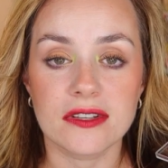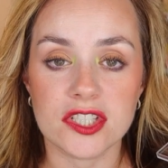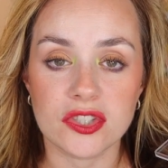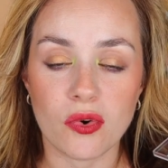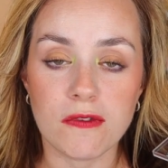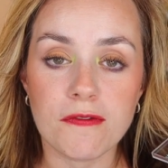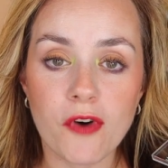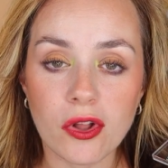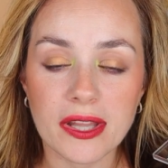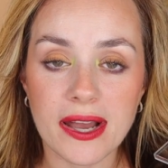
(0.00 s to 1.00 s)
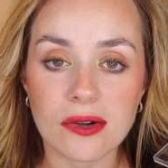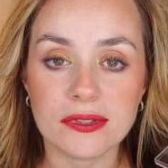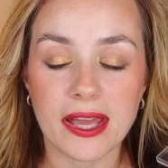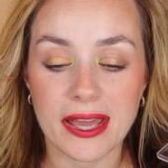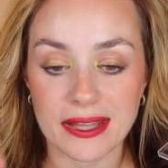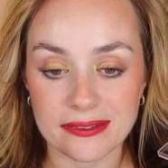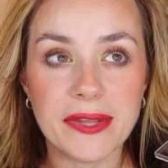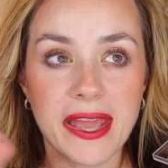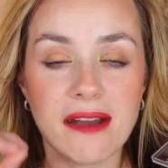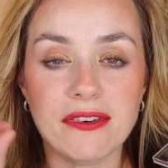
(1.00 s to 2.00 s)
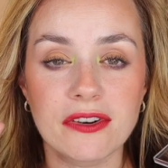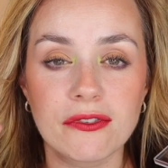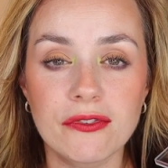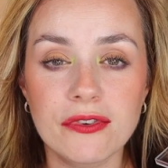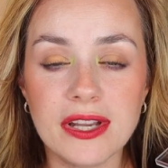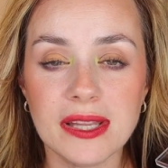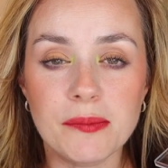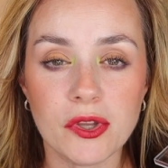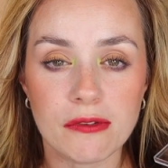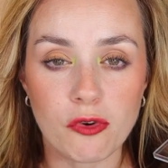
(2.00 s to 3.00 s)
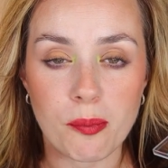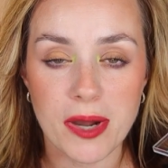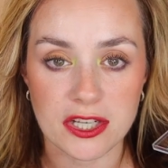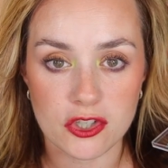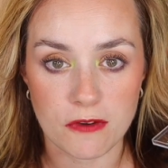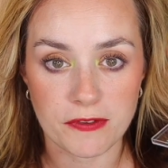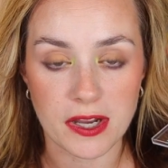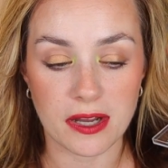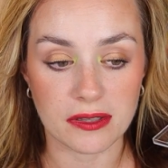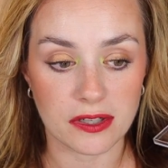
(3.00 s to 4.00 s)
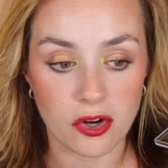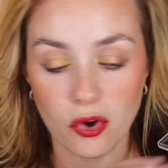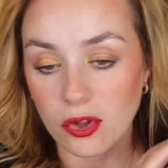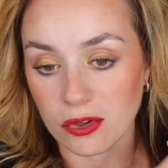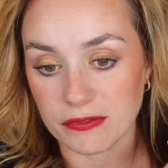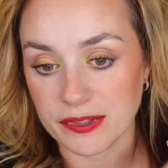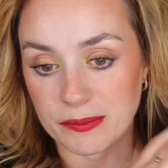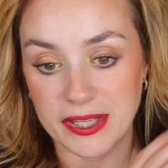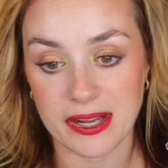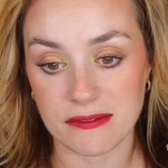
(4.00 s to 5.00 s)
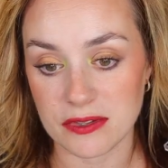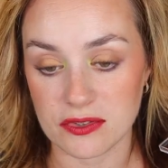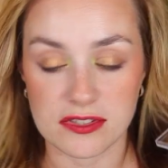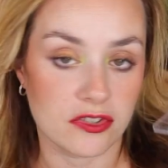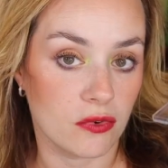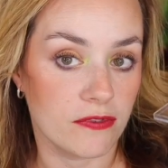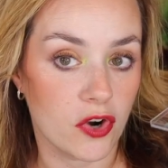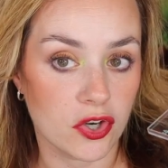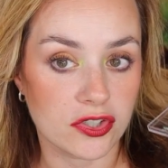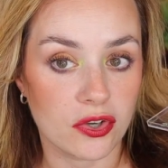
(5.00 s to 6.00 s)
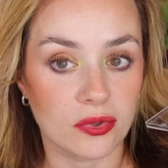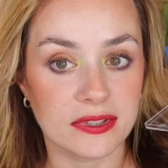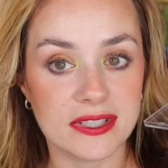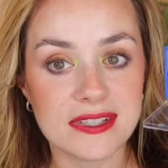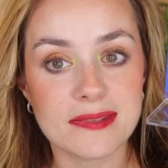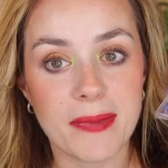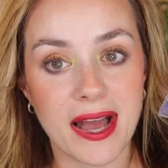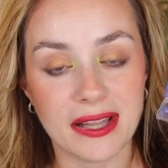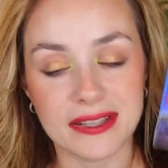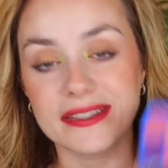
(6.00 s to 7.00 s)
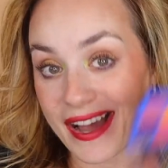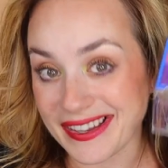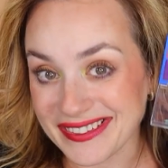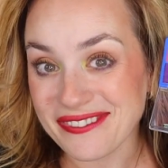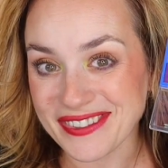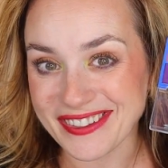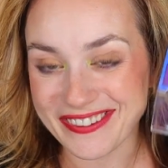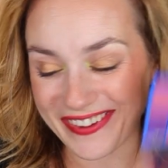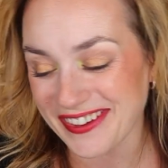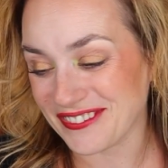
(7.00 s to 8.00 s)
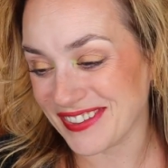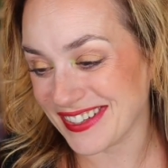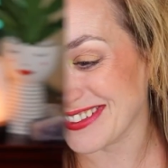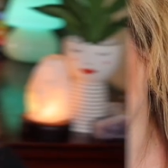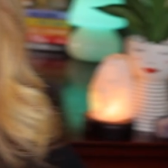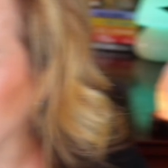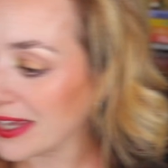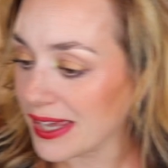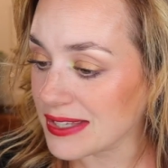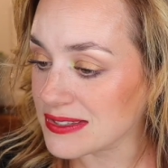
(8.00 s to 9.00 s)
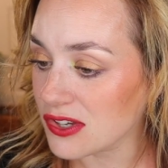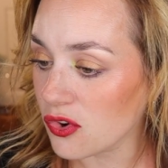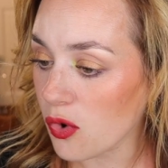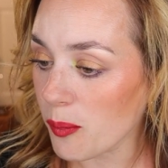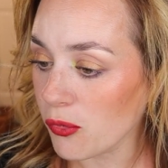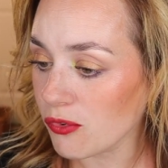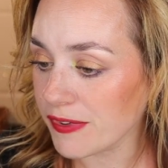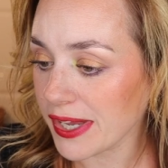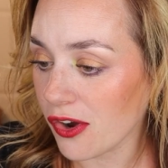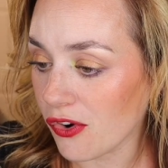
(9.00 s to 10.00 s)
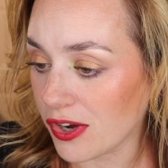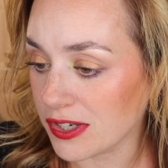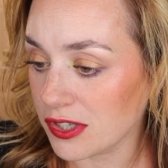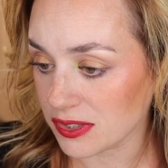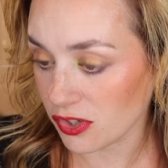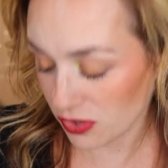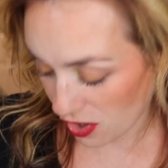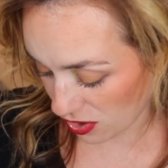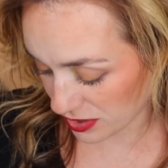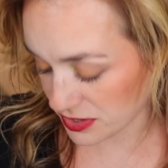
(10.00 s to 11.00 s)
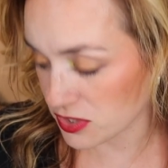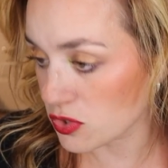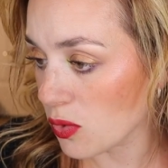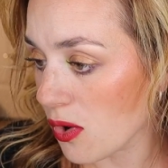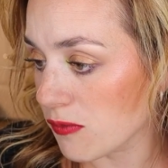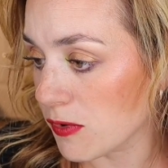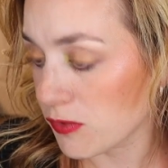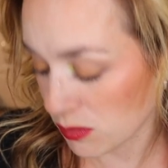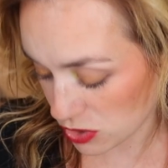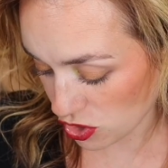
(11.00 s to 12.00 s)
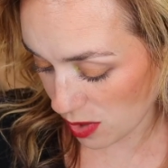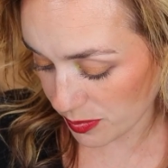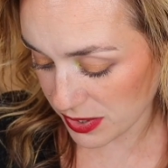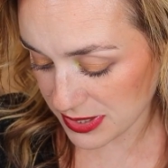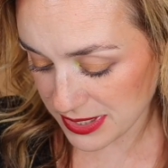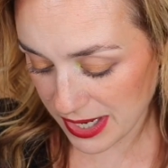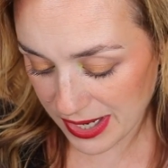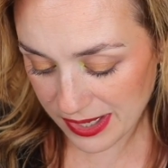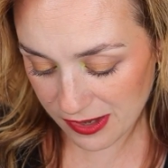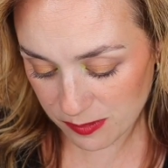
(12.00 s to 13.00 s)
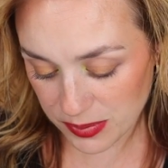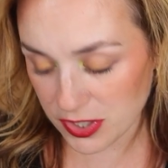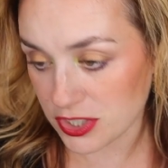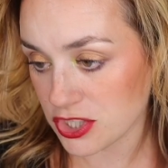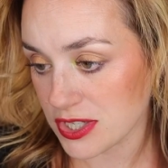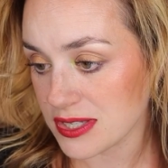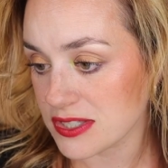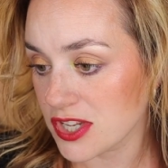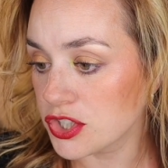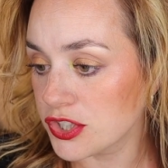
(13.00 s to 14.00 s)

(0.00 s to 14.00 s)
There's no fallout, and they have a really beautiful punch of color, all of them that I've used so far. So this palette I definitely recommend. Okay, so moving on August 12th from Shoppers, I have purchased